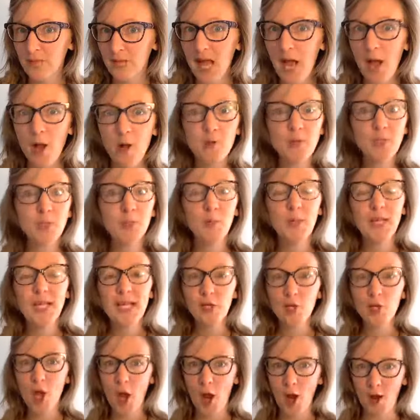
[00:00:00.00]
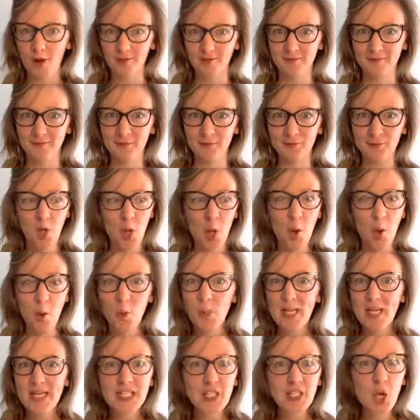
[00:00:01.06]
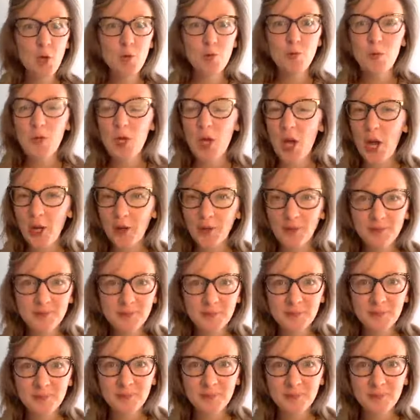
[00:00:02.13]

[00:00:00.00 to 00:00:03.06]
How do we know? We don't know.